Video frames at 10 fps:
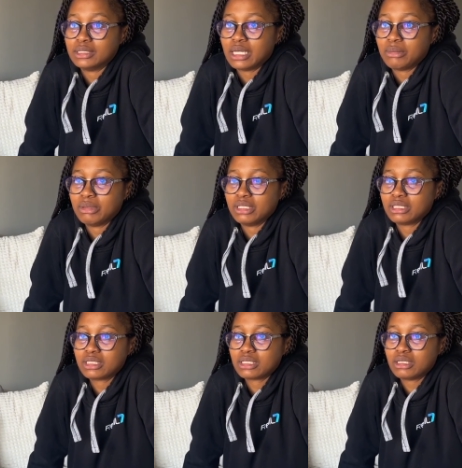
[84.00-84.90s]

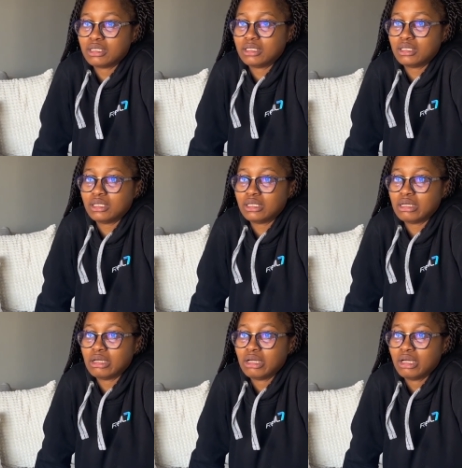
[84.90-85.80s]
tablets,
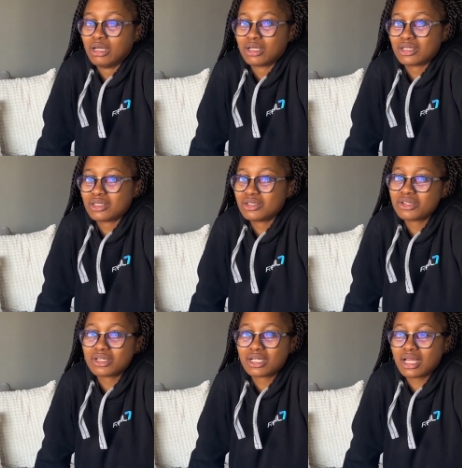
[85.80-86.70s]
because
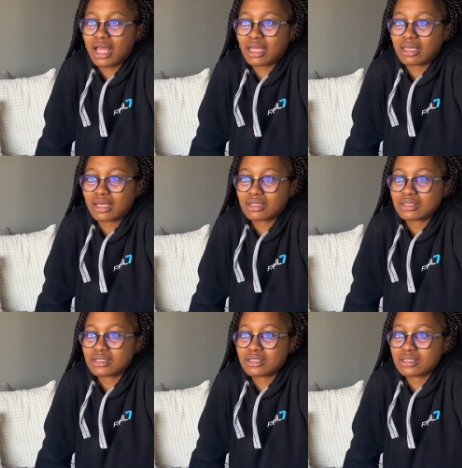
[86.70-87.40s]
usually I get